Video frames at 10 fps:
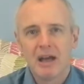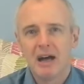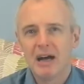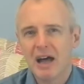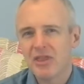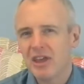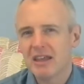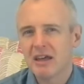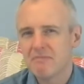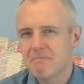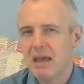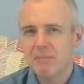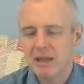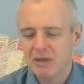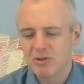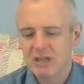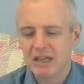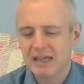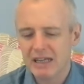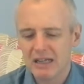I think that maybe there was a
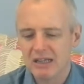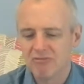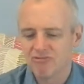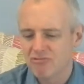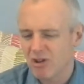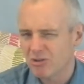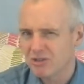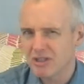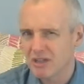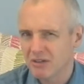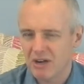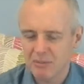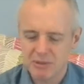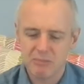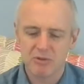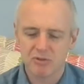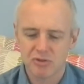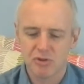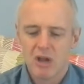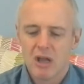little rot in the grapes, I'm not
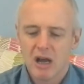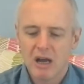sure.